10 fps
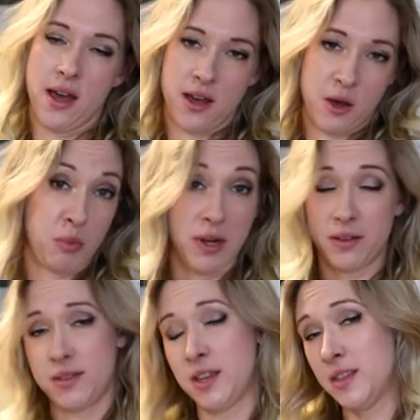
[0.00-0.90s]
uh,
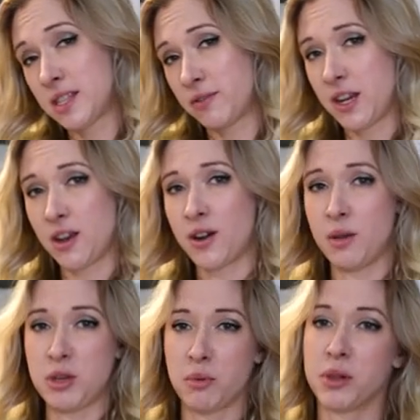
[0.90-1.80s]
but in this video I'll
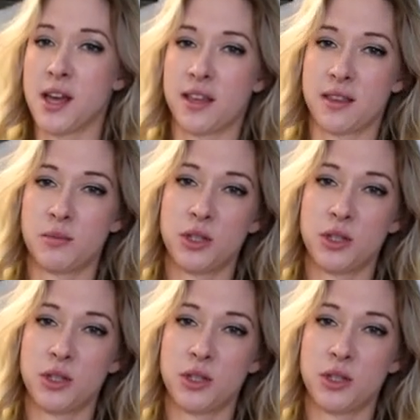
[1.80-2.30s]
be applying them